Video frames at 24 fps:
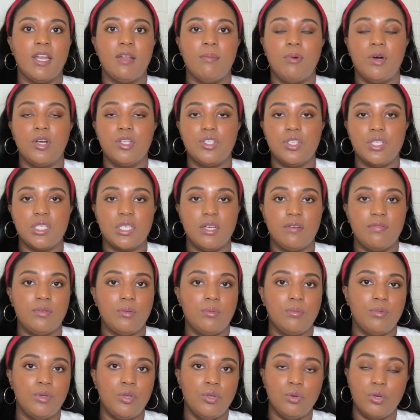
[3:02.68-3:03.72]
have bought yourself
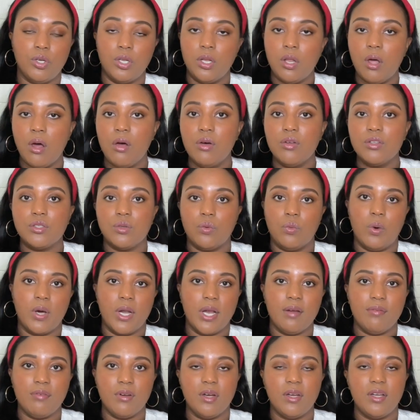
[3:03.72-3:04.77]
new clothes,
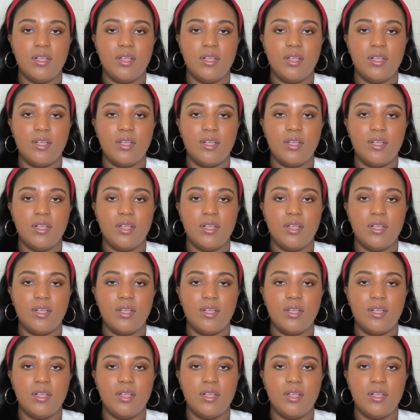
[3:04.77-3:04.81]
whatever.